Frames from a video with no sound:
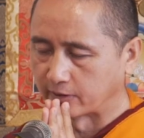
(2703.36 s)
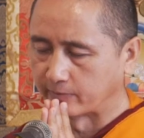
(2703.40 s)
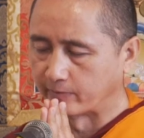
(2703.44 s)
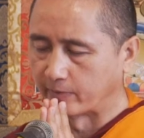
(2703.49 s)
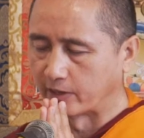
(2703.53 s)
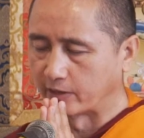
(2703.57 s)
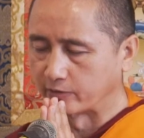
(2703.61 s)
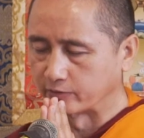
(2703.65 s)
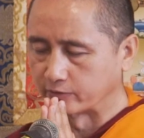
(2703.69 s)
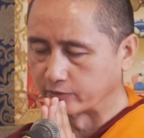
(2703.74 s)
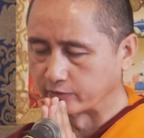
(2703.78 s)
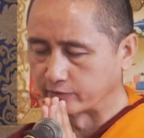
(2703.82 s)

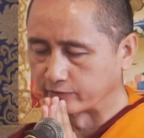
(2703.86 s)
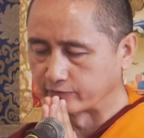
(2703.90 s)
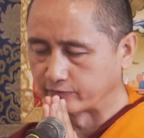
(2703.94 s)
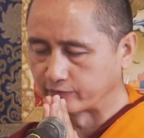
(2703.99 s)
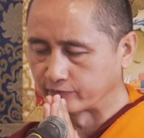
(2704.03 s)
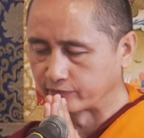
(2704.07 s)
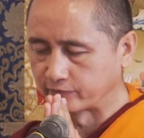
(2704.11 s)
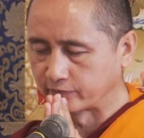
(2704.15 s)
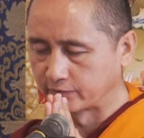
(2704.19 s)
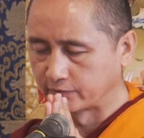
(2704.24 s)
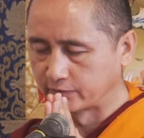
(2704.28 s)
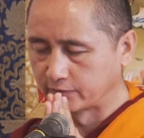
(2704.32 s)
amount of
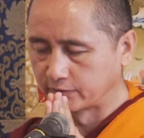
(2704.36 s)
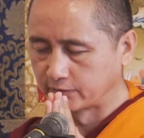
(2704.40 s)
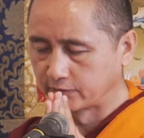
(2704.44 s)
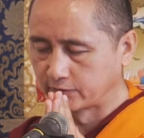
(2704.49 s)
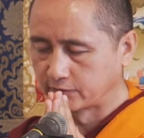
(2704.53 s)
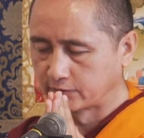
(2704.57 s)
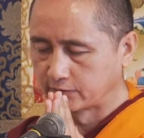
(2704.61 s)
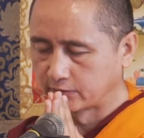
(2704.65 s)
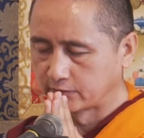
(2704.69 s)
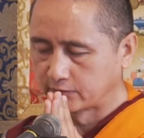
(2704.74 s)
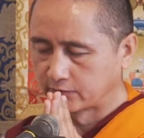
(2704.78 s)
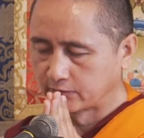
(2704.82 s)

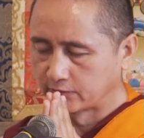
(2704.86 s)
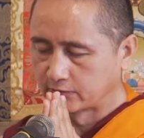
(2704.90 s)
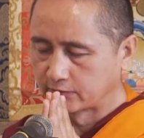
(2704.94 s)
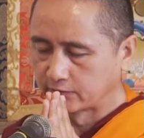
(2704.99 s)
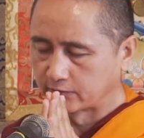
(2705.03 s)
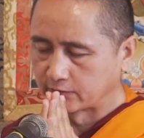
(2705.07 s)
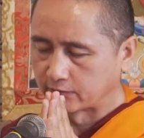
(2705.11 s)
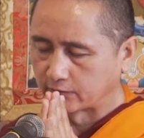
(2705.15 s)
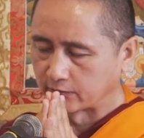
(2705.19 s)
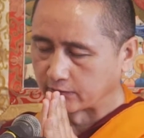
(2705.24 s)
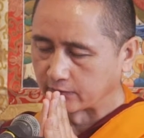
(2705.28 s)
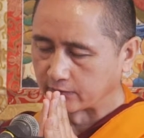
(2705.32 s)

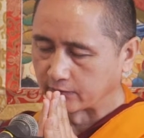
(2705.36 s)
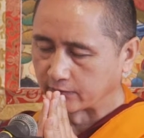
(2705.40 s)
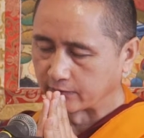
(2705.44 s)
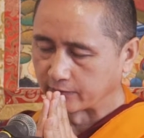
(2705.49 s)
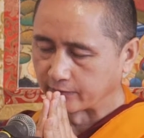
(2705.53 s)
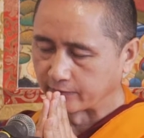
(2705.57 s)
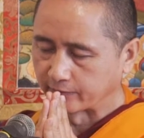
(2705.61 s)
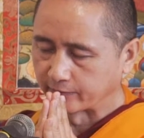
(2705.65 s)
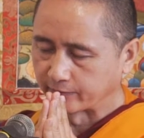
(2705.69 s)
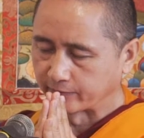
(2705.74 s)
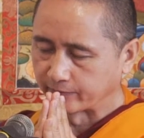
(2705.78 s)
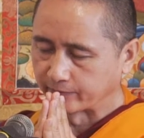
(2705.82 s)

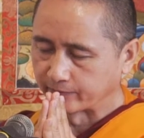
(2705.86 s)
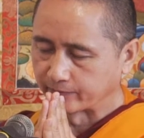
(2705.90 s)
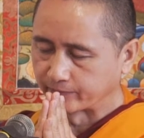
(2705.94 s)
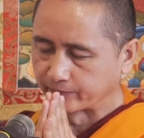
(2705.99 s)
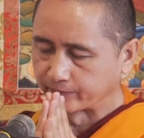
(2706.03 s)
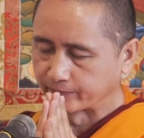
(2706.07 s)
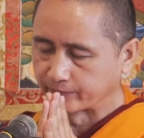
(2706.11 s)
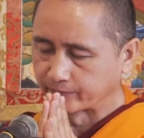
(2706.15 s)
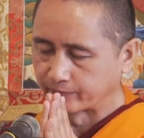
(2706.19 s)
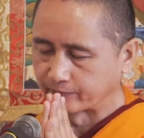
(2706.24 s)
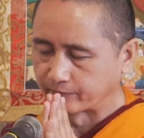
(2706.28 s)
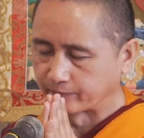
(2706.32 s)
uh,
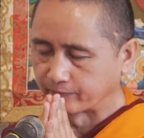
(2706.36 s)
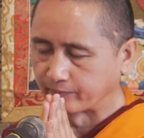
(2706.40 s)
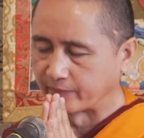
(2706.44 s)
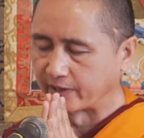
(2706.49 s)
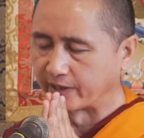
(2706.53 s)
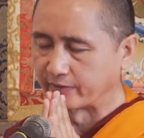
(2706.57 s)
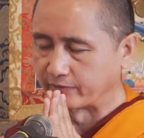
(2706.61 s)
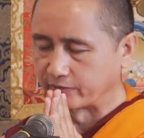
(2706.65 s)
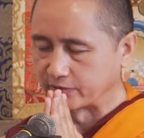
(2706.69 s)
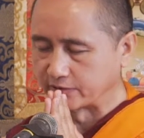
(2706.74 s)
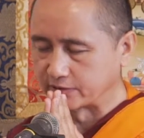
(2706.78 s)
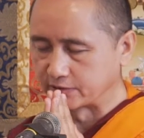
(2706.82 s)

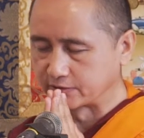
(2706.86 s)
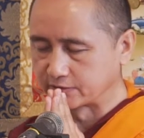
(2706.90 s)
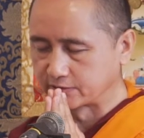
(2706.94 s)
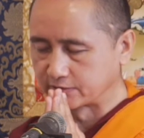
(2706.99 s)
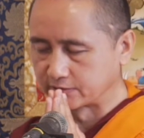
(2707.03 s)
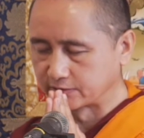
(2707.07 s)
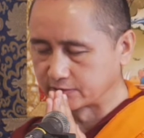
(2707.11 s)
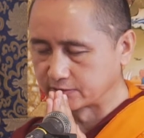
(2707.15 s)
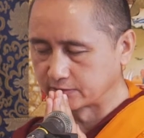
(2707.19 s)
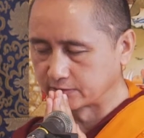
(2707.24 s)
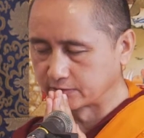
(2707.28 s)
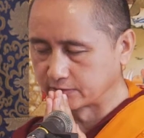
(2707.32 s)
merits.